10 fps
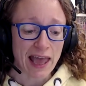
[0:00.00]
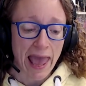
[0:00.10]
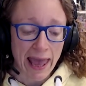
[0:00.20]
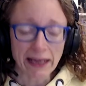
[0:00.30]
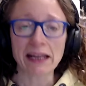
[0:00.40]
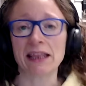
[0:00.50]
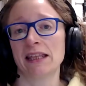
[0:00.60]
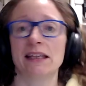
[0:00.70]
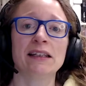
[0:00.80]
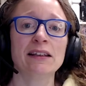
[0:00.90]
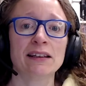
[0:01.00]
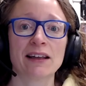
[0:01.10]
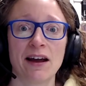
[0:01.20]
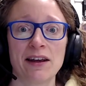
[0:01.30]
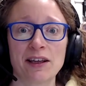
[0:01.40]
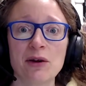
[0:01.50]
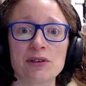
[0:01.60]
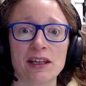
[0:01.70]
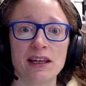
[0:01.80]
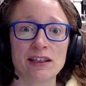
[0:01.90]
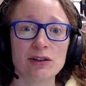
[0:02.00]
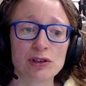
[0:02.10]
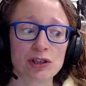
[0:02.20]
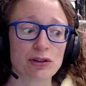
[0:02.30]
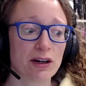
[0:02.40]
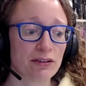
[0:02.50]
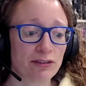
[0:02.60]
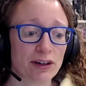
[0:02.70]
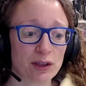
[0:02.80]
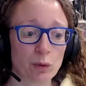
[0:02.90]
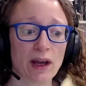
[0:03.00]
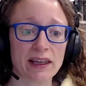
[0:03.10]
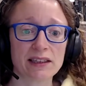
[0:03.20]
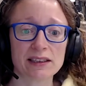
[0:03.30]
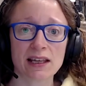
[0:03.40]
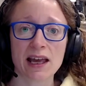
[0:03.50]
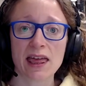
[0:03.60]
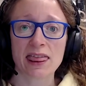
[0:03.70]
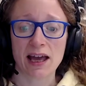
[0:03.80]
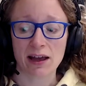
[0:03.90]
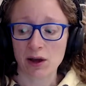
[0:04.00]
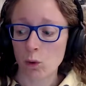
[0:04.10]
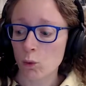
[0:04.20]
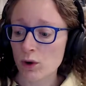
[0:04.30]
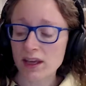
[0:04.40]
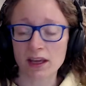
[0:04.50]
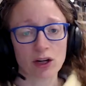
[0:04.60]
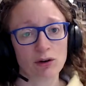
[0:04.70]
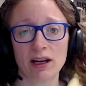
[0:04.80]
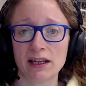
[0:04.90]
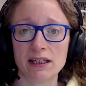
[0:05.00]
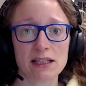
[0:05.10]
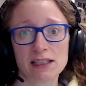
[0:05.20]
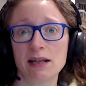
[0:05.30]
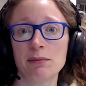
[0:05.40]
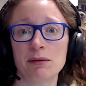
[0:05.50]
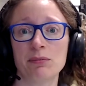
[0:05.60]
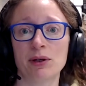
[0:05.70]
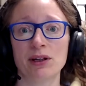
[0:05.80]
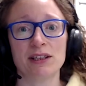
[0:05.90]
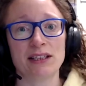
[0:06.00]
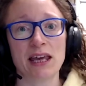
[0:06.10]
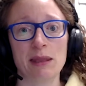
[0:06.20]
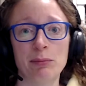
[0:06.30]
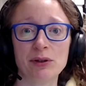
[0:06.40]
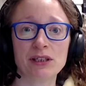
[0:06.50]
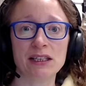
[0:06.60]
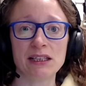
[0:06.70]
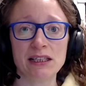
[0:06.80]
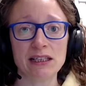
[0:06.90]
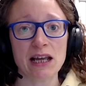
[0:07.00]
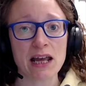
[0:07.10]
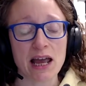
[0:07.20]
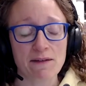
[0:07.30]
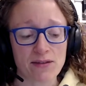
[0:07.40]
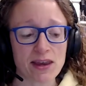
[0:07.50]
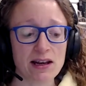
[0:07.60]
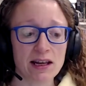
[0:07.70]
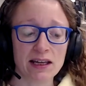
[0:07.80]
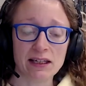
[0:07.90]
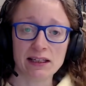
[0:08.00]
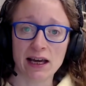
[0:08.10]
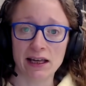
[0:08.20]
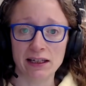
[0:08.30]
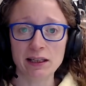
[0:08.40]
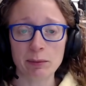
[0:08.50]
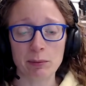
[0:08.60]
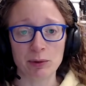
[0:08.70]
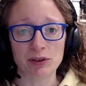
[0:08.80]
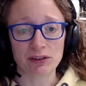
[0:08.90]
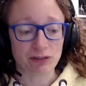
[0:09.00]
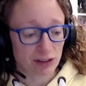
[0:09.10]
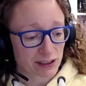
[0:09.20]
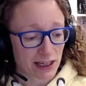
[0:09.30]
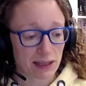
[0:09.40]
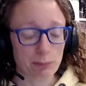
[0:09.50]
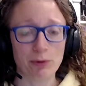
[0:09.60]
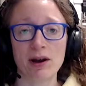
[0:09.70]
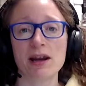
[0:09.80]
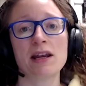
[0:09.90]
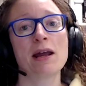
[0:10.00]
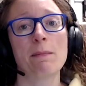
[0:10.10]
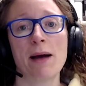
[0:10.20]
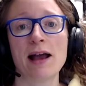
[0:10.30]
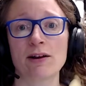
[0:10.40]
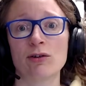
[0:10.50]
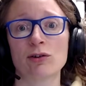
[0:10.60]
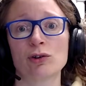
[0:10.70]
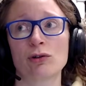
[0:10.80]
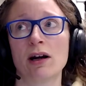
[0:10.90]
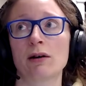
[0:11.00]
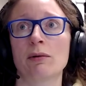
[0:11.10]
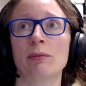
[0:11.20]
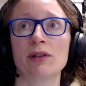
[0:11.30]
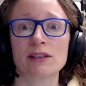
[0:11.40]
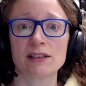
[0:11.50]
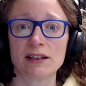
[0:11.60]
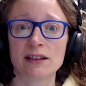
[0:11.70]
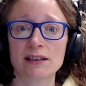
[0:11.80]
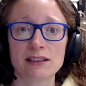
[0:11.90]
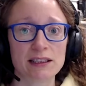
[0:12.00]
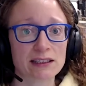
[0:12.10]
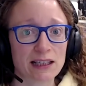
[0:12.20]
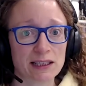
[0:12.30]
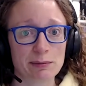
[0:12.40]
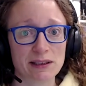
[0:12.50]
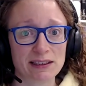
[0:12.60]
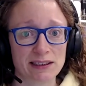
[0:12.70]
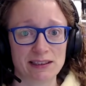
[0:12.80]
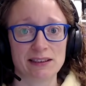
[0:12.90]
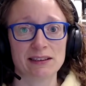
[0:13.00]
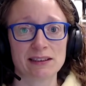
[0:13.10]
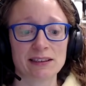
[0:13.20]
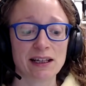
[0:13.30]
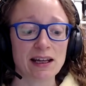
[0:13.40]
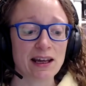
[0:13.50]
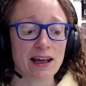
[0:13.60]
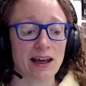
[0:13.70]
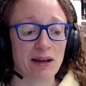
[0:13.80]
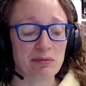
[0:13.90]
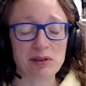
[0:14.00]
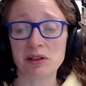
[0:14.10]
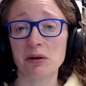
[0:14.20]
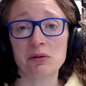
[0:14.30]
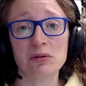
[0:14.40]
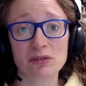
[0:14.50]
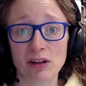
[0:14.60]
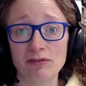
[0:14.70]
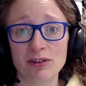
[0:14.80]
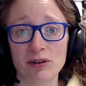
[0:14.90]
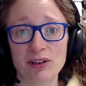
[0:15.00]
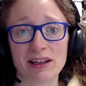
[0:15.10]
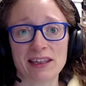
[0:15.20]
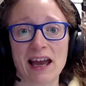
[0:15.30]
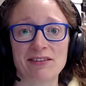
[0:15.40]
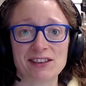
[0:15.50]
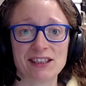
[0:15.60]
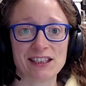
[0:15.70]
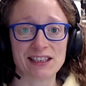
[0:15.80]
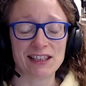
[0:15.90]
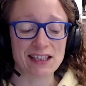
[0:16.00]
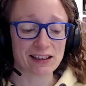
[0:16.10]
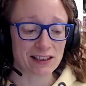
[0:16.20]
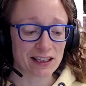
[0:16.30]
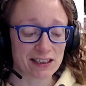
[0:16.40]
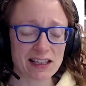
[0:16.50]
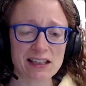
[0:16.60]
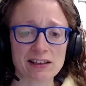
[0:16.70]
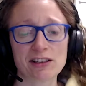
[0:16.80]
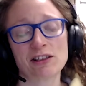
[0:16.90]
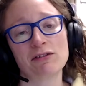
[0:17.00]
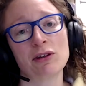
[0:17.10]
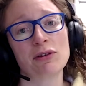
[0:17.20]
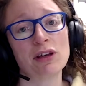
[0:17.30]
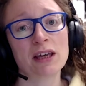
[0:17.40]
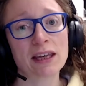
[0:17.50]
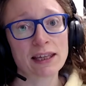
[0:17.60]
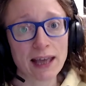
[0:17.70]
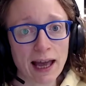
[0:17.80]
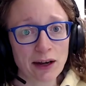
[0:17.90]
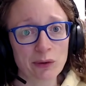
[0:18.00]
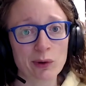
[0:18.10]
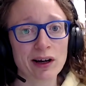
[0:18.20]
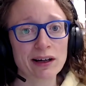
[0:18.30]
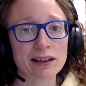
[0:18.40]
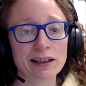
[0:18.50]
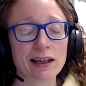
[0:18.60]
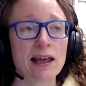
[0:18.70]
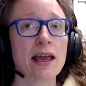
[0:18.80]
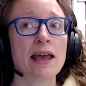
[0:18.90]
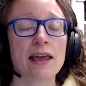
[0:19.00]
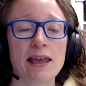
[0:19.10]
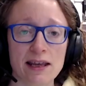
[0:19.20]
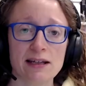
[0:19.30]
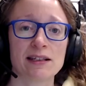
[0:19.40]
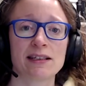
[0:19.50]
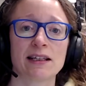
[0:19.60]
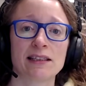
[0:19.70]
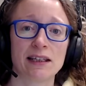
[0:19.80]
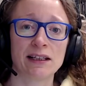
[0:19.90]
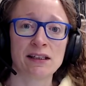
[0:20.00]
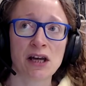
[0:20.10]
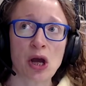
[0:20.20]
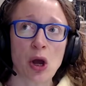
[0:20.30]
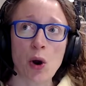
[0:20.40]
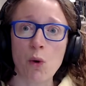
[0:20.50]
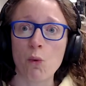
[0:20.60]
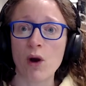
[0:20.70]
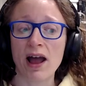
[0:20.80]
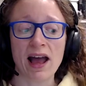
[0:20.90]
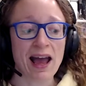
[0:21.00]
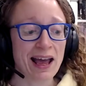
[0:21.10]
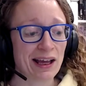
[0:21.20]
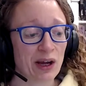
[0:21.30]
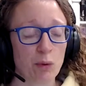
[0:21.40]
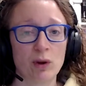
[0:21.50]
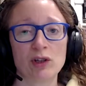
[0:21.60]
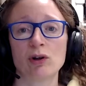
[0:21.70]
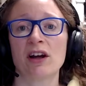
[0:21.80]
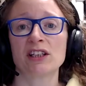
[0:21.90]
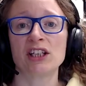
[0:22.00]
anything kind of goes here. You're just trying to find ways that we can create some input to get the body feeling a little bit more different, to get the brain back on track when we're starting to get a bit distant. Um, so don't feel like you have to stick to these ideas. These are just a few that can work in a setting where we're trying to